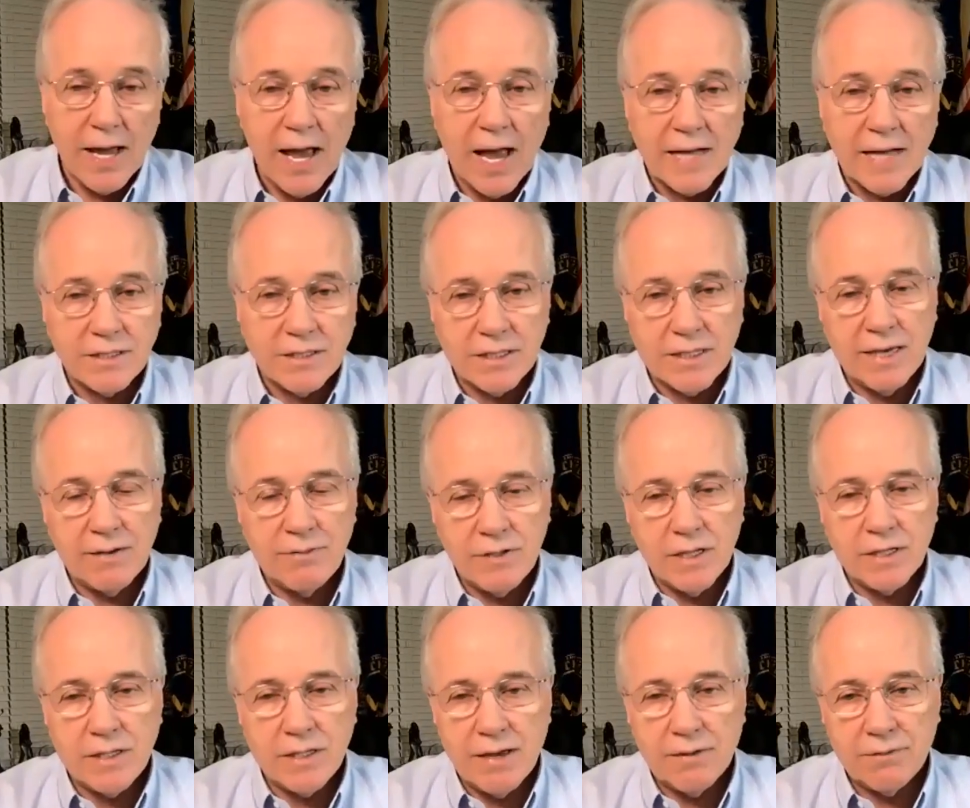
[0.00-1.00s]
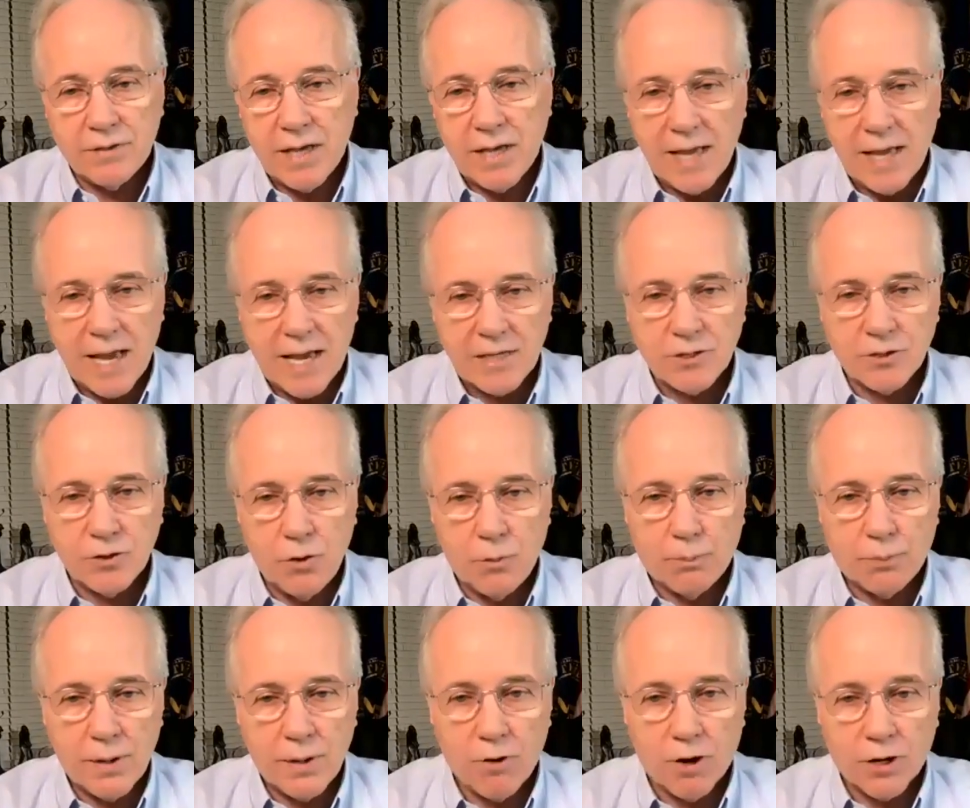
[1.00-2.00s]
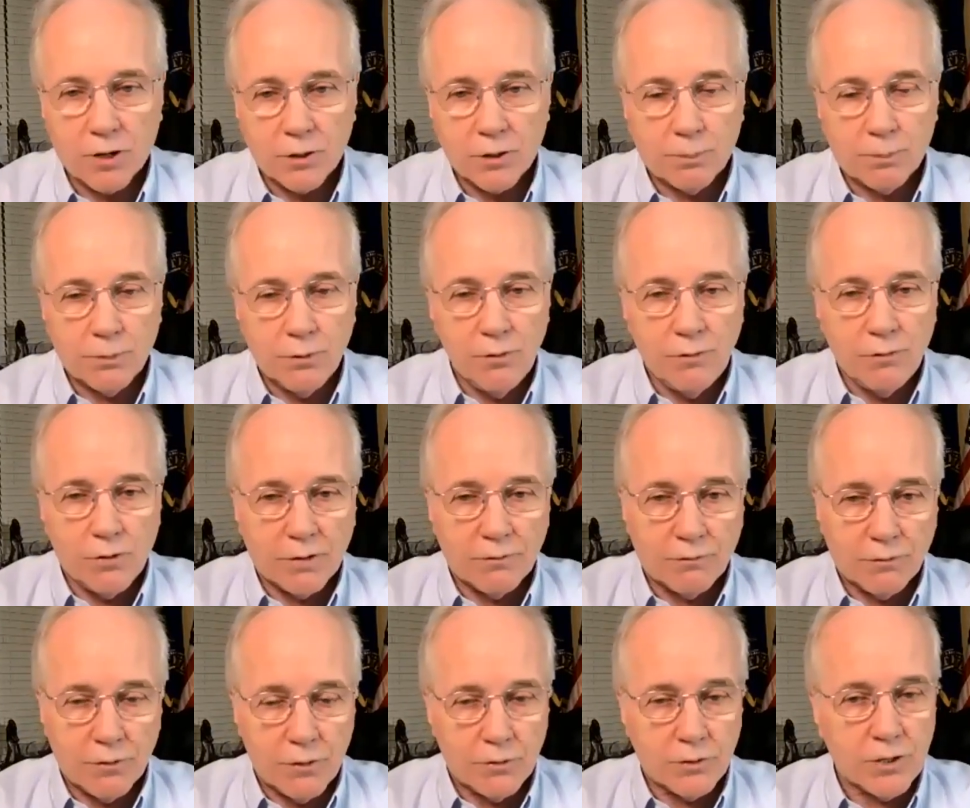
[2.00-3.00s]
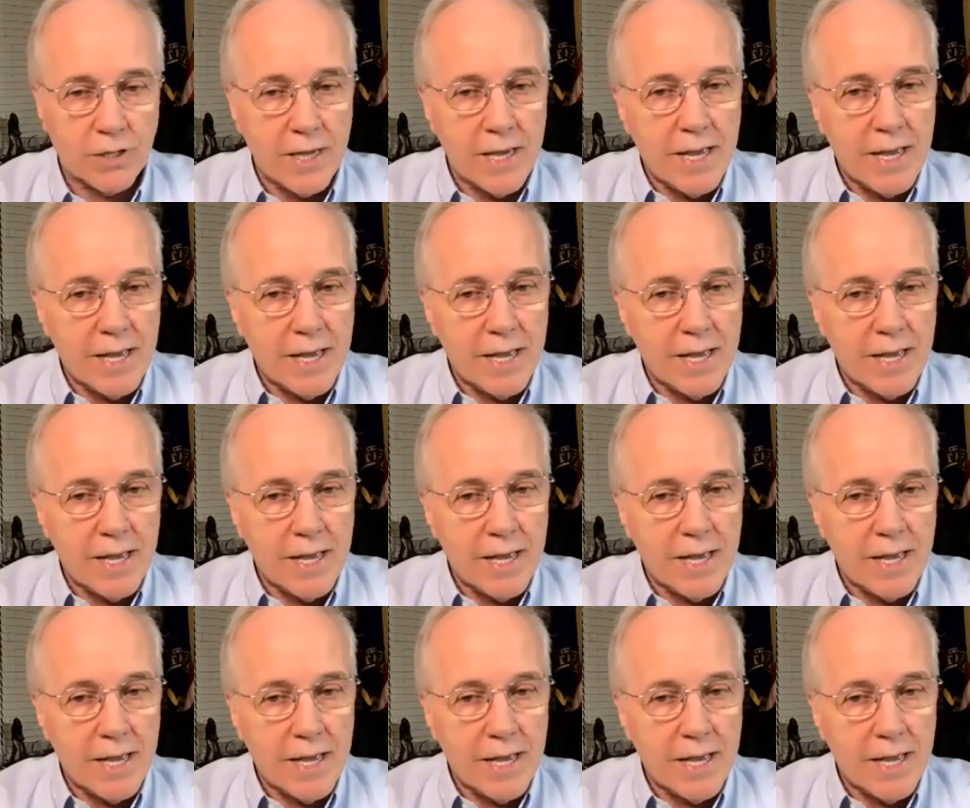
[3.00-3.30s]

And given that the FDA has no pre-market approval on foods,